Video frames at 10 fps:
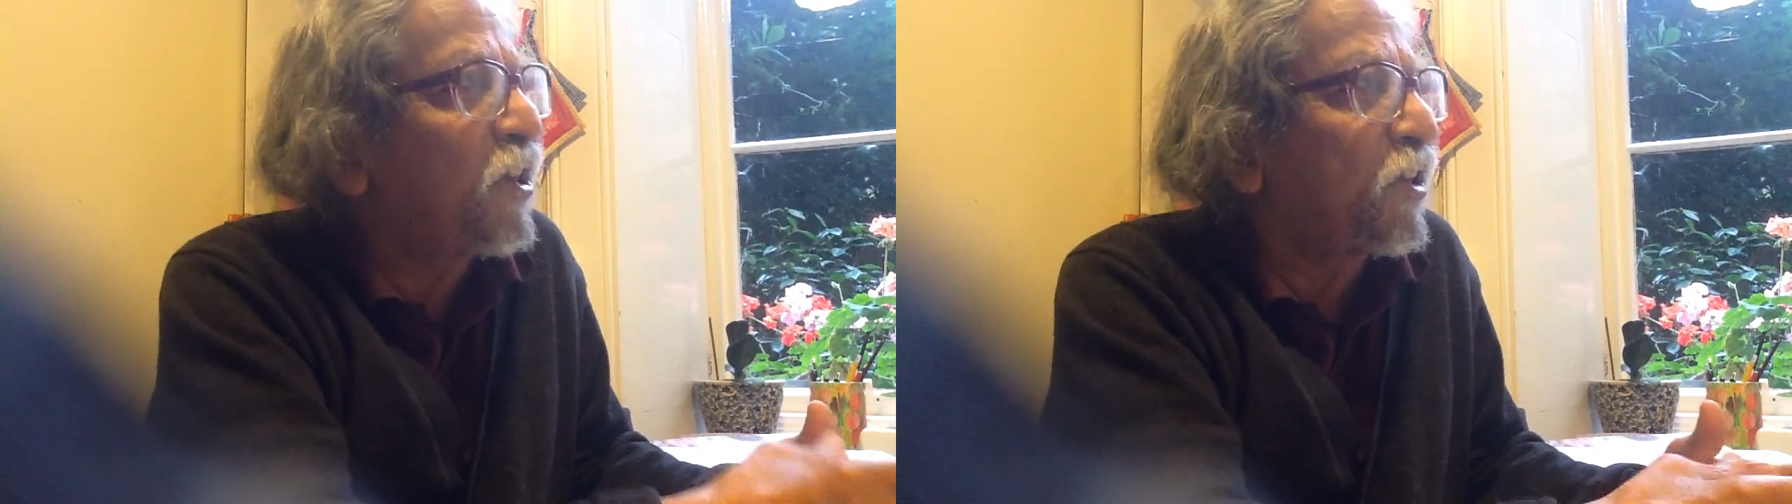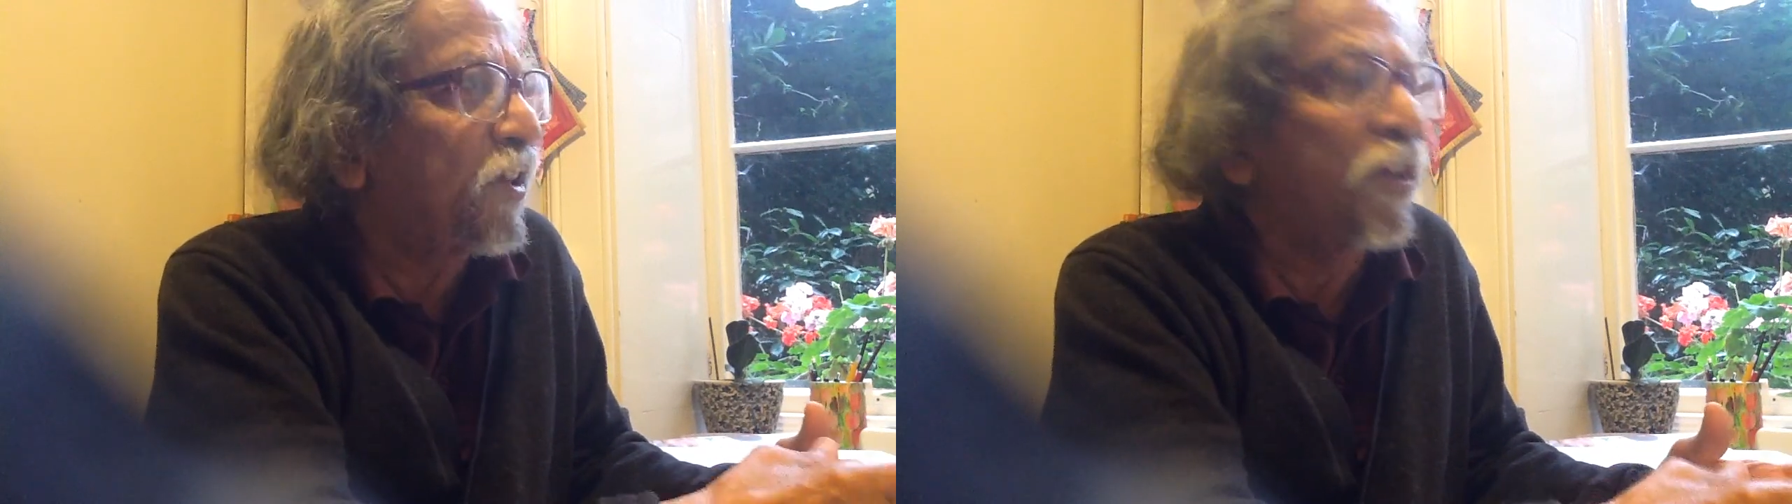
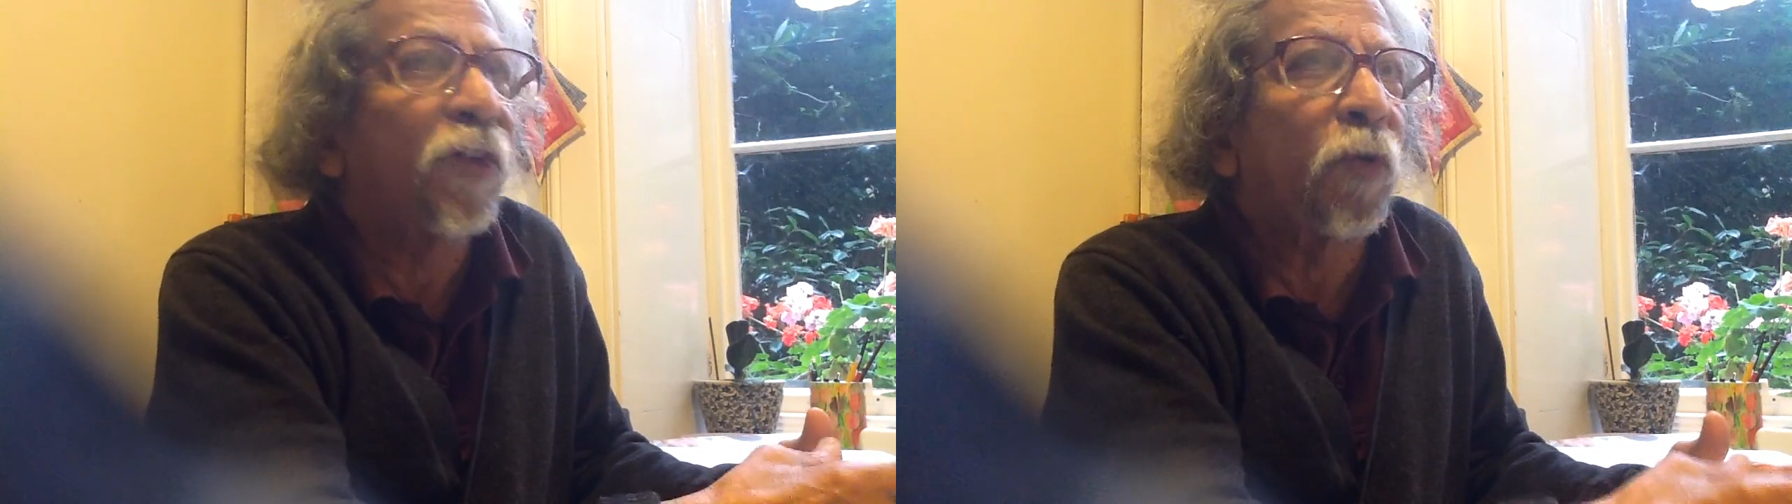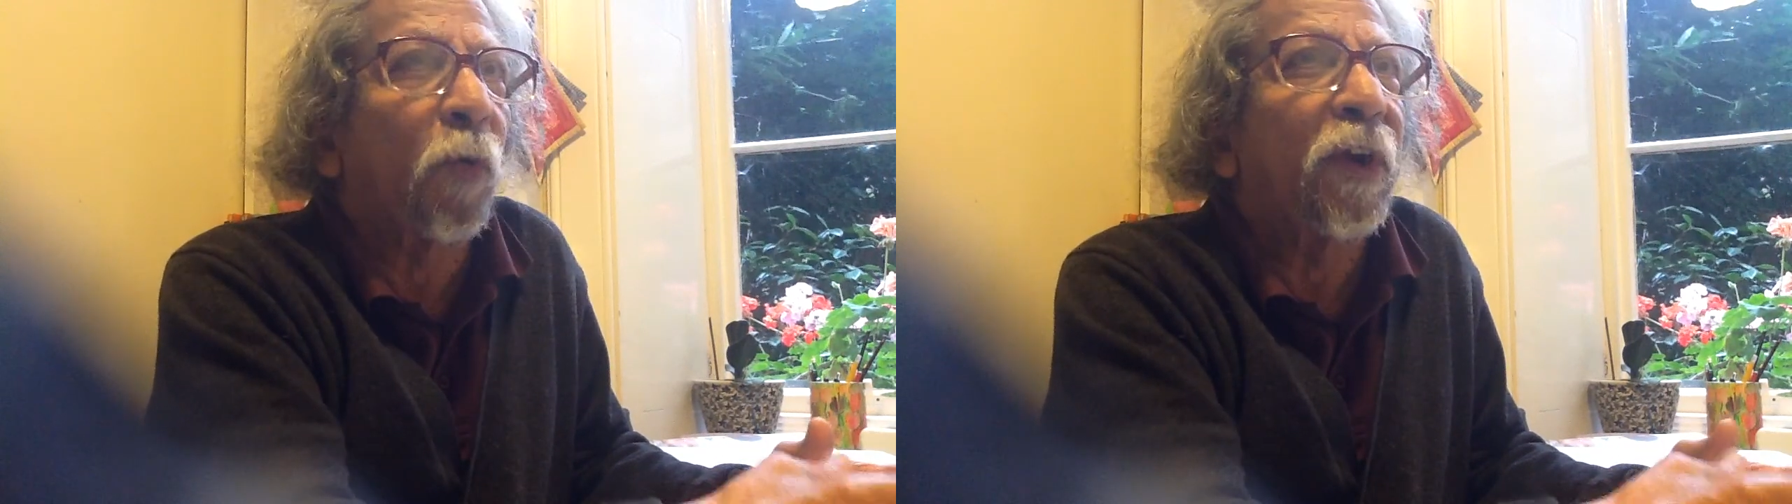the
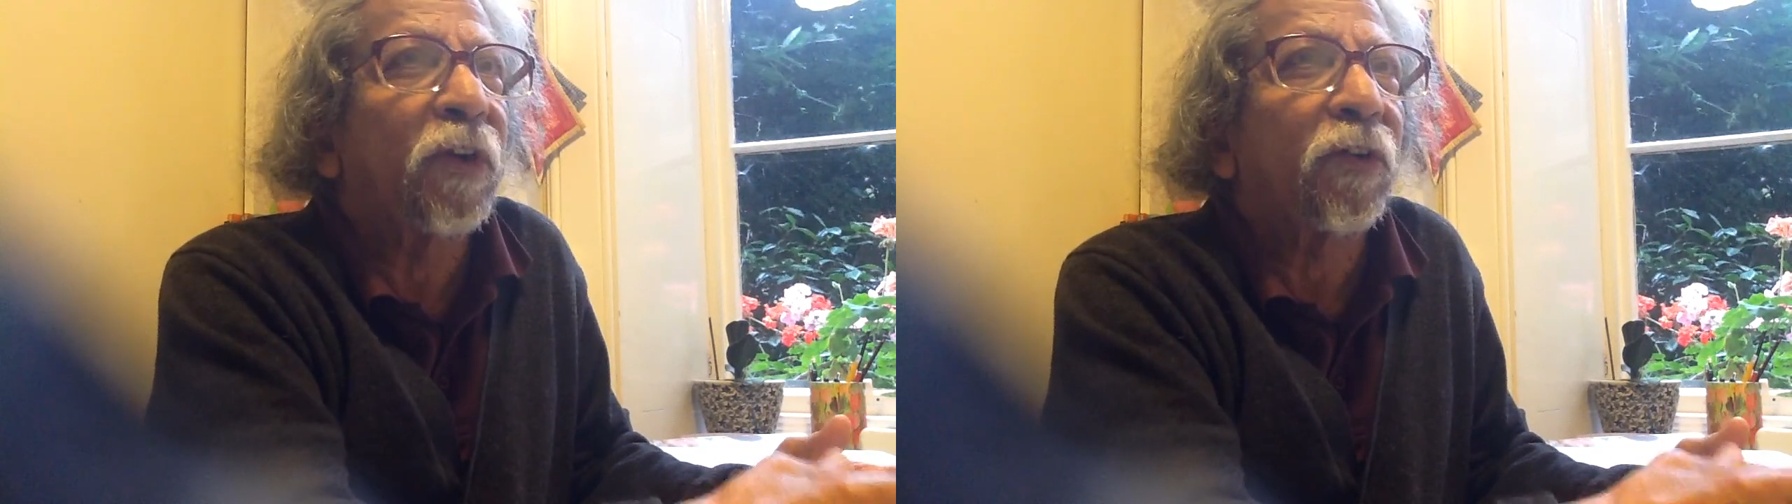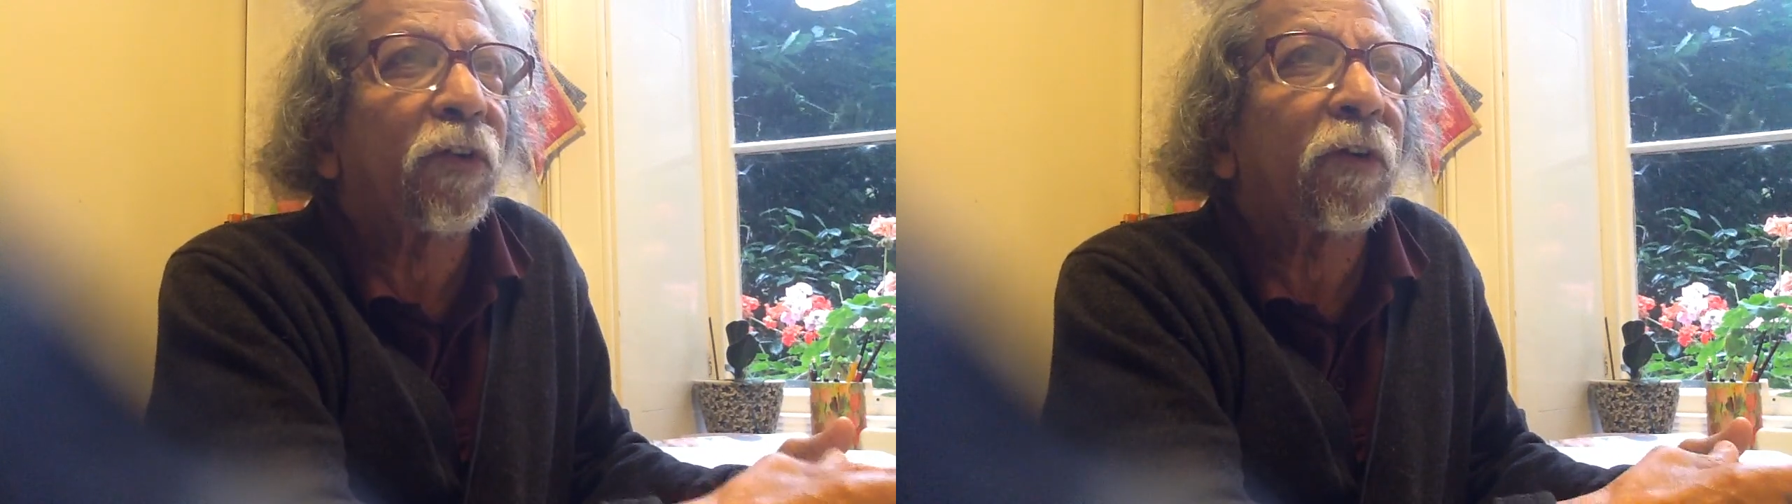
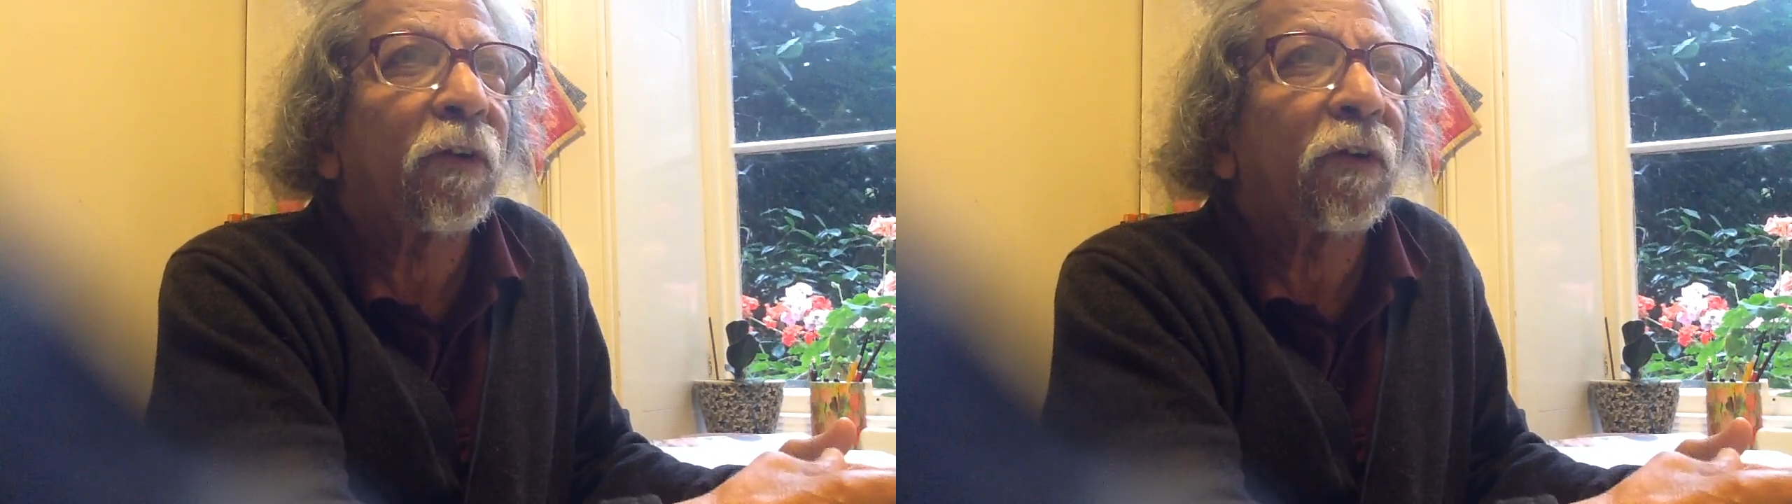situation,